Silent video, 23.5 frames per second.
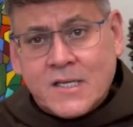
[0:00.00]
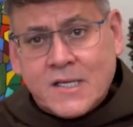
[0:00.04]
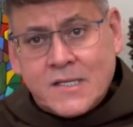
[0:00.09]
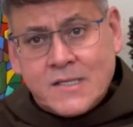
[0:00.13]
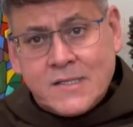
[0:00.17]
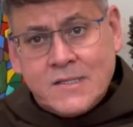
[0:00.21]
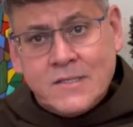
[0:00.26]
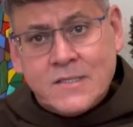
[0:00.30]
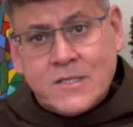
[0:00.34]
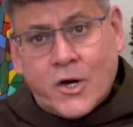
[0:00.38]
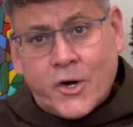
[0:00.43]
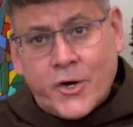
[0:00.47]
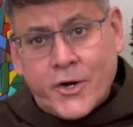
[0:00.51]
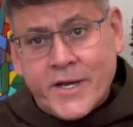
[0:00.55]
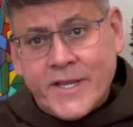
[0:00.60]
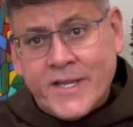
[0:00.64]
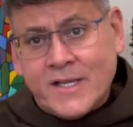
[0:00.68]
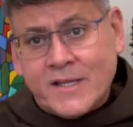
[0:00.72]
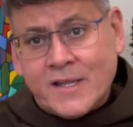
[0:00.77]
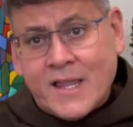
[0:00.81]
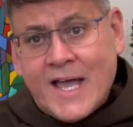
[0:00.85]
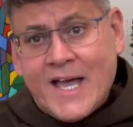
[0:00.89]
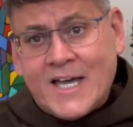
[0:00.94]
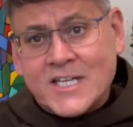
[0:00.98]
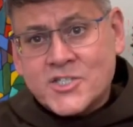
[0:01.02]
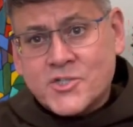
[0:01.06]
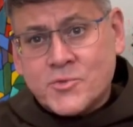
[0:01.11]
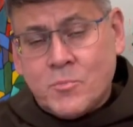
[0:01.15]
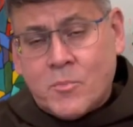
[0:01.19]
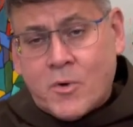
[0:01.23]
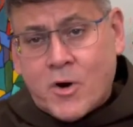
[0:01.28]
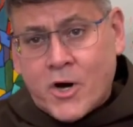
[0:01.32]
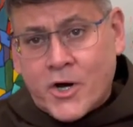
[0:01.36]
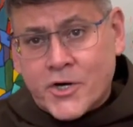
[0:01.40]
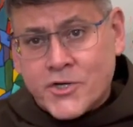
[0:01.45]
starting last
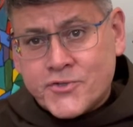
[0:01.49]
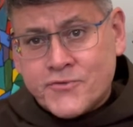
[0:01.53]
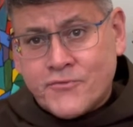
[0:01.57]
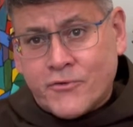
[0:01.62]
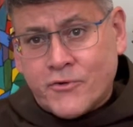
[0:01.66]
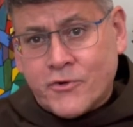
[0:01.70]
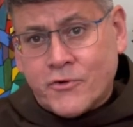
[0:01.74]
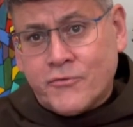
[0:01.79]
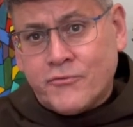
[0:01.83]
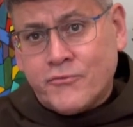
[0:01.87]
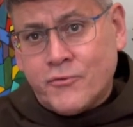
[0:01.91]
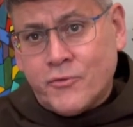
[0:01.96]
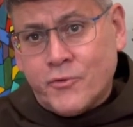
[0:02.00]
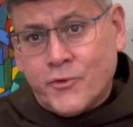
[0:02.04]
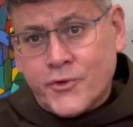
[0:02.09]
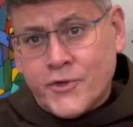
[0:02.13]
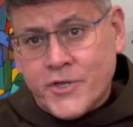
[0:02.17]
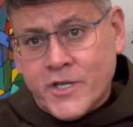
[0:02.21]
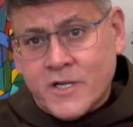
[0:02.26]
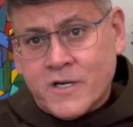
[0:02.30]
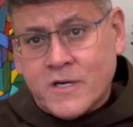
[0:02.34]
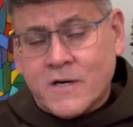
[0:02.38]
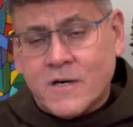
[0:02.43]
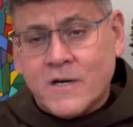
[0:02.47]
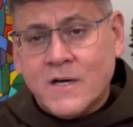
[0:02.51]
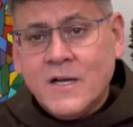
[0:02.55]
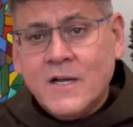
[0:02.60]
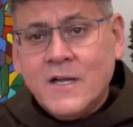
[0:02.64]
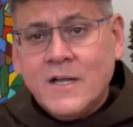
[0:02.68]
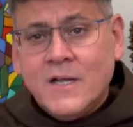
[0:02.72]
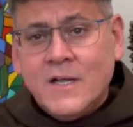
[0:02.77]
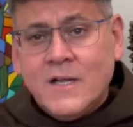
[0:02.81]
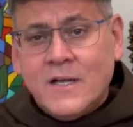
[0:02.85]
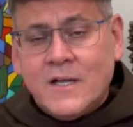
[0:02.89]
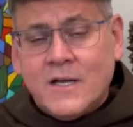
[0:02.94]
March for a full year.
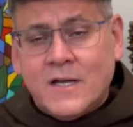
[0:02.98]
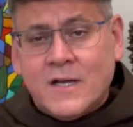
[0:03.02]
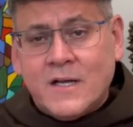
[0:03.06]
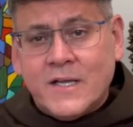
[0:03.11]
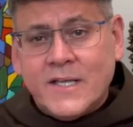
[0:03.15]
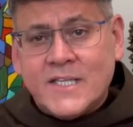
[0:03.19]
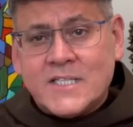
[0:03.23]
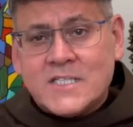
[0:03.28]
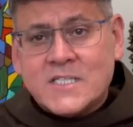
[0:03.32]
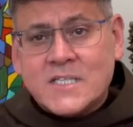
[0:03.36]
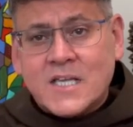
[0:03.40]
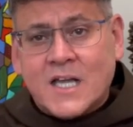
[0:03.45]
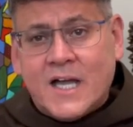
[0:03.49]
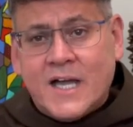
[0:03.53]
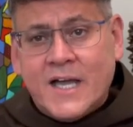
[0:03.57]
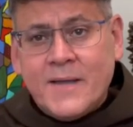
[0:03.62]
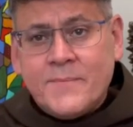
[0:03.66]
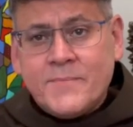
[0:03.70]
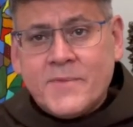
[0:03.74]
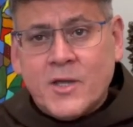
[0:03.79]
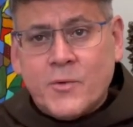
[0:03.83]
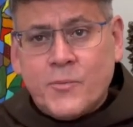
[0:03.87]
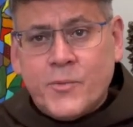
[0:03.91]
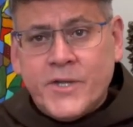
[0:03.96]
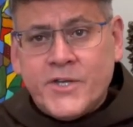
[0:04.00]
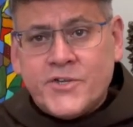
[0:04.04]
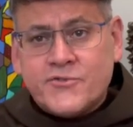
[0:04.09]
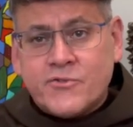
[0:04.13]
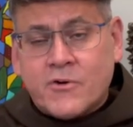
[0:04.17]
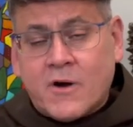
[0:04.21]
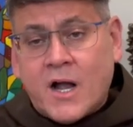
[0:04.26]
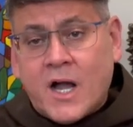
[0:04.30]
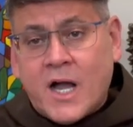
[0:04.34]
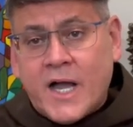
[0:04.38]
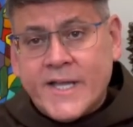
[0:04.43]
It's time that we
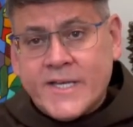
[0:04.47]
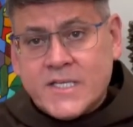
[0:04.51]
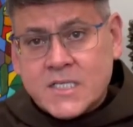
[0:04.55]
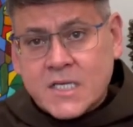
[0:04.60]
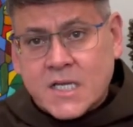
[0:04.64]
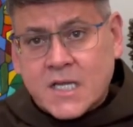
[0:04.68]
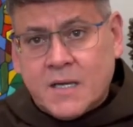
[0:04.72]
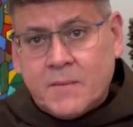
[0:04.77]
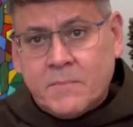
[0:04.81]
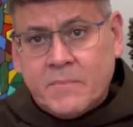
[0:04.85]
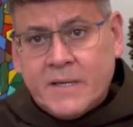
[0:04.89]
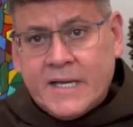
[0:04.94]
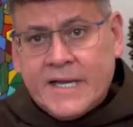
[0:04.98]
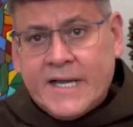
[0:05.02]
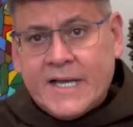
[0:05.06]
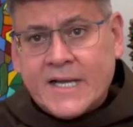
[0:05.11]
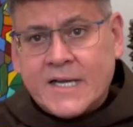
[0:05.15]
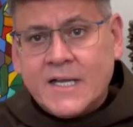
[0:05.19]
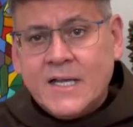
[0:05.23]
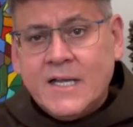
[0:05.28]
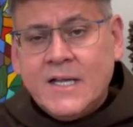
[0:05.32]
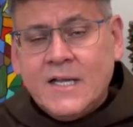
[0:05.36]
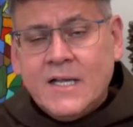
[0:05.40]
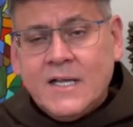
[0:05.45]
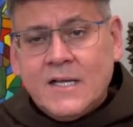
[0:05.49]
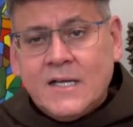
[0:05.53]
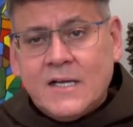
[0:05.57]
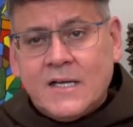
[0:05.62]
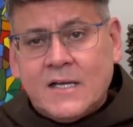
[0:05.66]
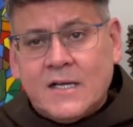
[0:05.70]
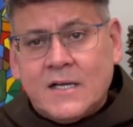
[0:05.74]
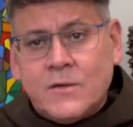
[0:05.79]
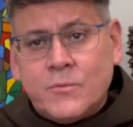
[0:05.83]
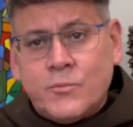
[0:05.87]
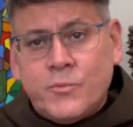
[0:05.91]
try to come back.
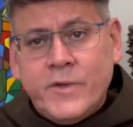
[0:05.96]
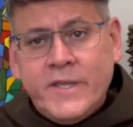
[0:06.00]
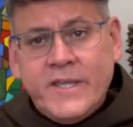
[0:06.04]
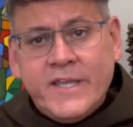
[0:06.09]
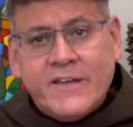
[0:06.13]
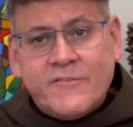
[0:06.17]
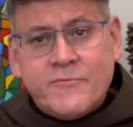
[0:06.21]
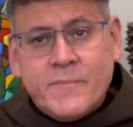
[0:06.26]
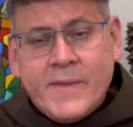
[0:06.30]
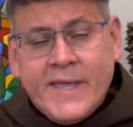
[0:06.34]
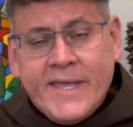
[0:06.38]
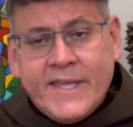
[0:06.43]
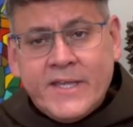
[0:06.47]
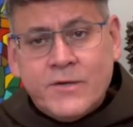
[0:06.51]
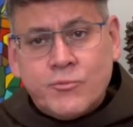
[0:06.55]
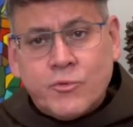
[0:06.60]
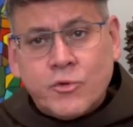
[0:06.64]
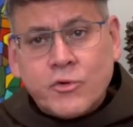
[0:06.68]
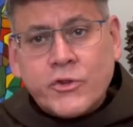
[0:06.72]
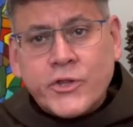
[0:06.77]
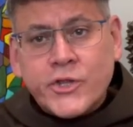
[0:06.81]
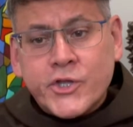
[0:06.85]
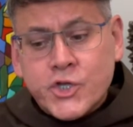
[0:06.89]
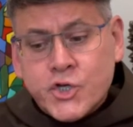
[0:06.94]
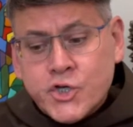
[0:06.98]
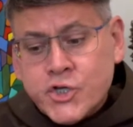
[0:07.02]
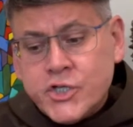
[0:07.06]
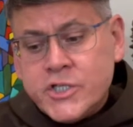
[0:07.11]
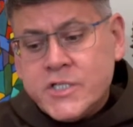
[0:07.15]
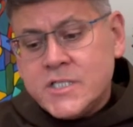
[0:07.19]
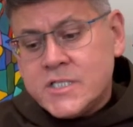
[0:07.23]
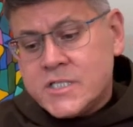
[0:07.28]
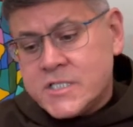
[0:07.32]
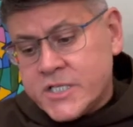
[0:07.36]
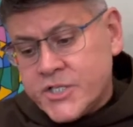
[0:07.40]
We have made really good
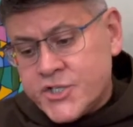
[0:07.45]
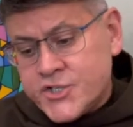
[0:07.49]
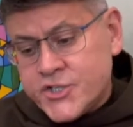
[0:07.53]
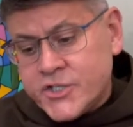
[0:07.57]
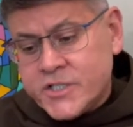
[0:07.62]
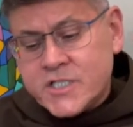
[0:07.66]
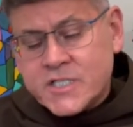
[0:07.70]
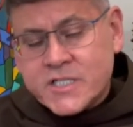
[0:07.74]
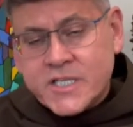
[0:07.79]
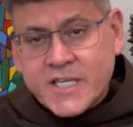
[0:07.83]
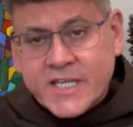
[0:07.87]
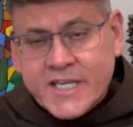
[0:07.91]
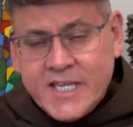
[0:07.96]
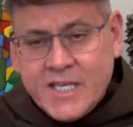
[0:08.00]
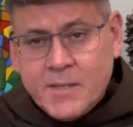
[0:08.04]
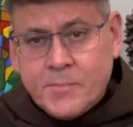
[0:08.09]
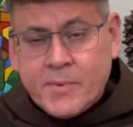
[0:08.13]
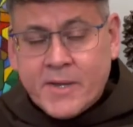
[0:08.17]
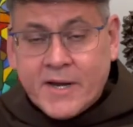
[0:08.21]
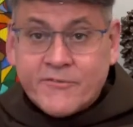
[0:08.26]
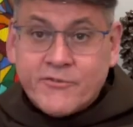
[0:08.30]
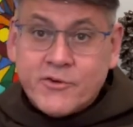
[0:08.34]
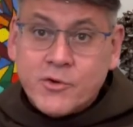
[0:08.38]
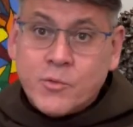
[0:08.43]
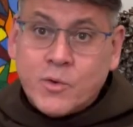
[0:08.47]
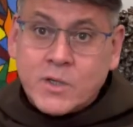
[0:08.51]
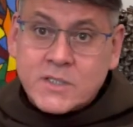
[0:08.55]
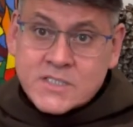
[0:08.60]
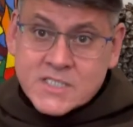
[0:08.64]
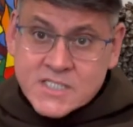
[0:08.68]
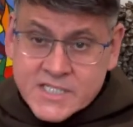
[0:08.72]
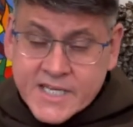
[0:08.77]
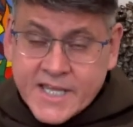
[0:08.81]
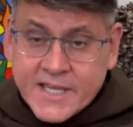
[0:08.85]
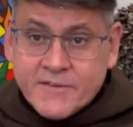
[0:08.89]
decisions to keep everyone
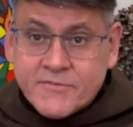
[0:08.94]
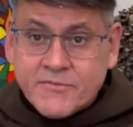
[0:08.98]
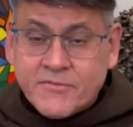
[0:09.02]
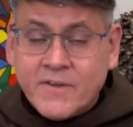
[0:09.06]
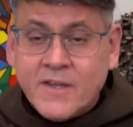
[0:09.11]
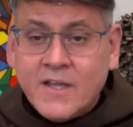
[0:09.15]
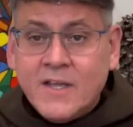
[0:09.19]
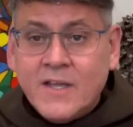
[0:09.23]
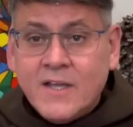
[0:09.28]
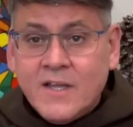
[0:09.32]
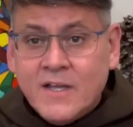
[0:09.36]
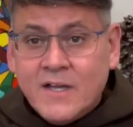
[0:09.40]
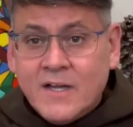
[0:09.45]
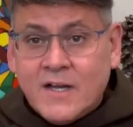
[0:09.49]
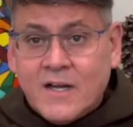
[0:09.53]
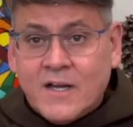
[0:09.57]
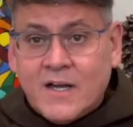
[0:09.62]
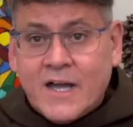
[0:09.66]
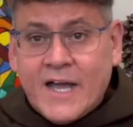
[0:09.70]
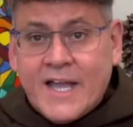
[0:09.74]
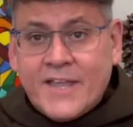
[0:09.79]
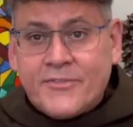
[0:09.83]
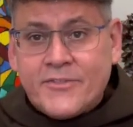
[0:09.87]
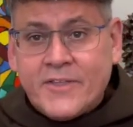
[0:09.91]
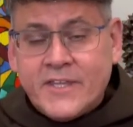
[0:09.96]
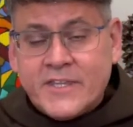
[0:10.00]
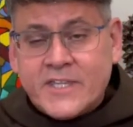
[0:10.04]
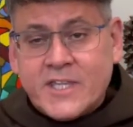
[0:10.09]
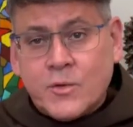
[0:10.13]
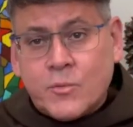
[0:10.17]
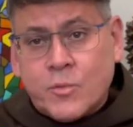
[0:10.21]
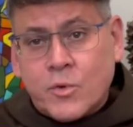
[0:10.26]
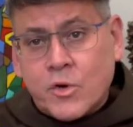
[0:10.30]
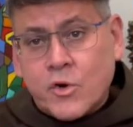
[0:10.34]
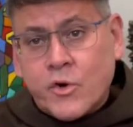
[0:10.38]
safe. I think
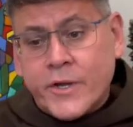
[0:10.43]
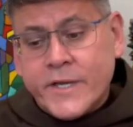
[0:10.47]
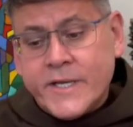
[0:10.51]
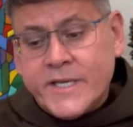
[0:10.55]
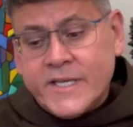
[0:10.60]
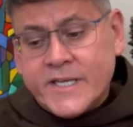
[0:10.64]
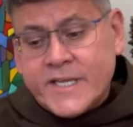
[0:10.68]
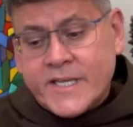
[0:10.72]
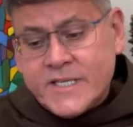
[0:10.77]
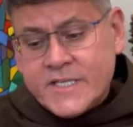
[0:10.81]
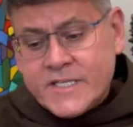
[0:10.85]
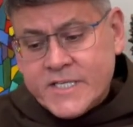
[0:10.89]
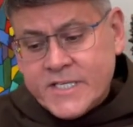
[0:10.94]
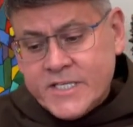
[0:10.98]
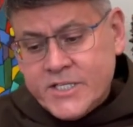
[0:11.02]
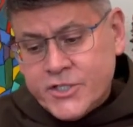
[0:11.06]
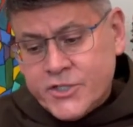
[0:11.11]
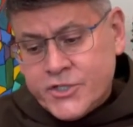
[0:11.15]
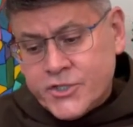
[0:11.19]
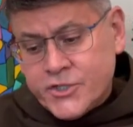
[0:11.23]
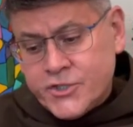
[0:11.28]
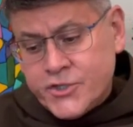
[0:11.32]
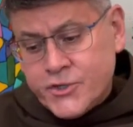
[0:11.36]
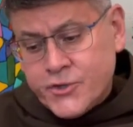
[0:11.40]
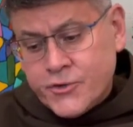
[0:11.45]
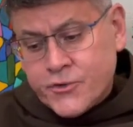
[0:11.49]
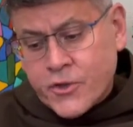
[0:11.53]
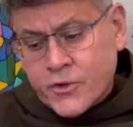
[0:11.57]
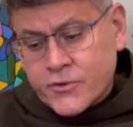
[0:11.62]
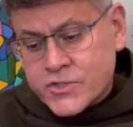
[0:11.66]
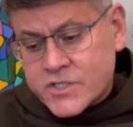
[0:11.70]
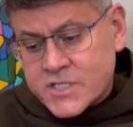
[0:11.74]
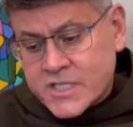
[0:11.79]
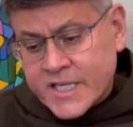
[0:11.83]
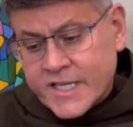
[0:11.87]
that we're going to continue to do
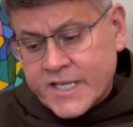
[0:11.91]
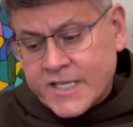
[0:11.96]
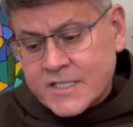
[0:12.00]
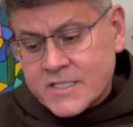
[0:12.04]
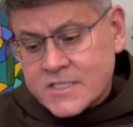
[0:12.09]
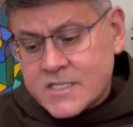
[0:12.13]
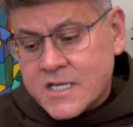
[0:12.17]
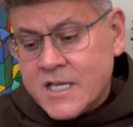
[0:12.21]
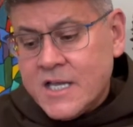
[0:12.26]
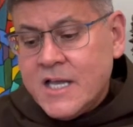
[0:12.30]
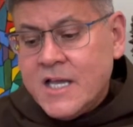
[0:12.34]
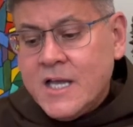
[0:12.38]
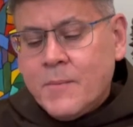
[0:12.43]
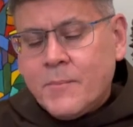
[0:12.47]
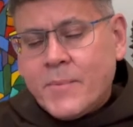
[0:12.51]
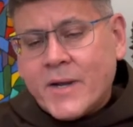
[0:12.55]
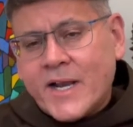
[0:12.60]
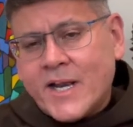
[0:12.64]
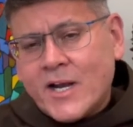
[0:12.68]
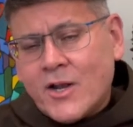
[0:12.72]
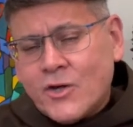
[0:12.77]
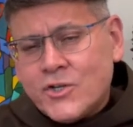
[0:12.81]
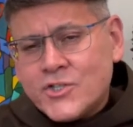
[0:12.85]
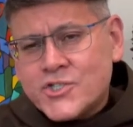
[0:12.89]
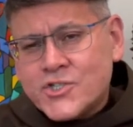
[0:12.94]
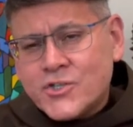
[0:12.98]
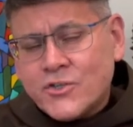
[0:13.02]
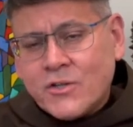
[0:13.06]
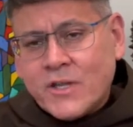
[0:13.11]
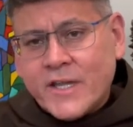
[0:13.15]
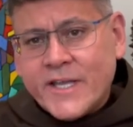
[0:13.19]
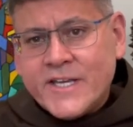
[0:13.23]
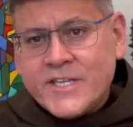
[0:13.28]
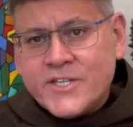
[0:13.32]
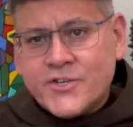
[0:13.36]
those things, but I'd also
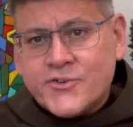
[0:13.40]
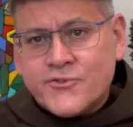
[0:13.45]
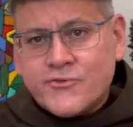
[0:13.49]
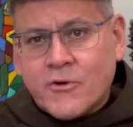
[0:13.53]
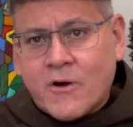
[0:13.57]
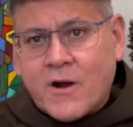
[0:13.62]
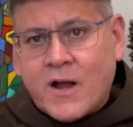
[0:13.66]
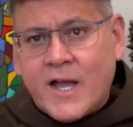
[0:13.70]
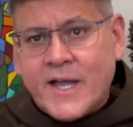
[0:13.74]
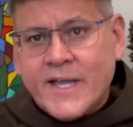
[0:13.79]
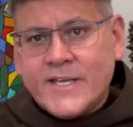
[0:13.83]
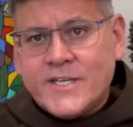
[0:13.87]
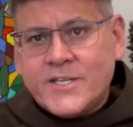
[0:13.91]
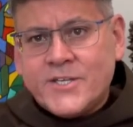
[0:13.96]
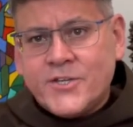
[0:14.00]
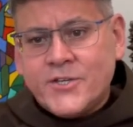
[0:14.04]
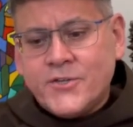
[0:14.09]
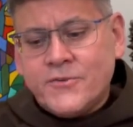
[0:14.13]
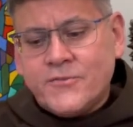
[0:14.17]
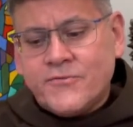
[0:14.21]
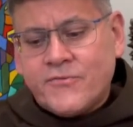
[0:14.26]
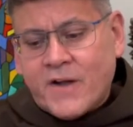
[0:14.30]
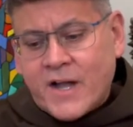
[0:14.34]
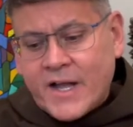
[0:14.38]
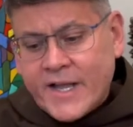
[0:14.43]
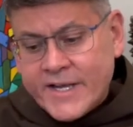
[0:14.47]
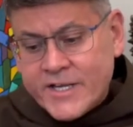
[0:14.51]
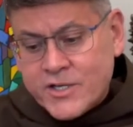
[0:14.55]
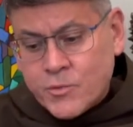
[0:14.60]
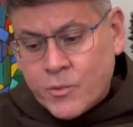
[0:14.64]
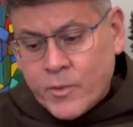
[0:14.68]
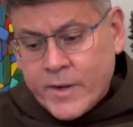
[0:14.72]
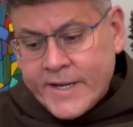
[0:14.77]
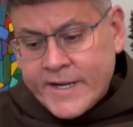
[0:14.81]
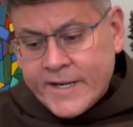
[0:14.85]
like to try to find a
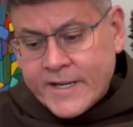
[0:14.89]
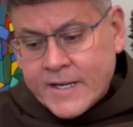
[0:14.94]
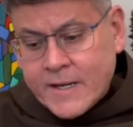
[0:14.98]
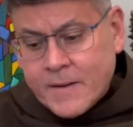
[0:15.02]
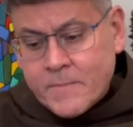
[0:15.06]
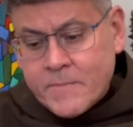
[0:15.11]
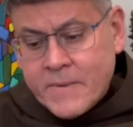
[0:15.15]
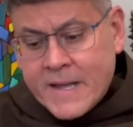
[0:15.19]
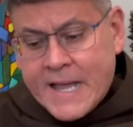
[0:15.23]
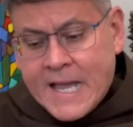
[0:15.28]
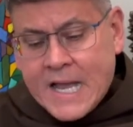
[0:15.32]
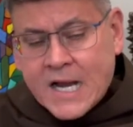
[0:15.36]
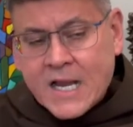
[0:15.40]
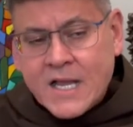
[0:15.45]
way to come back.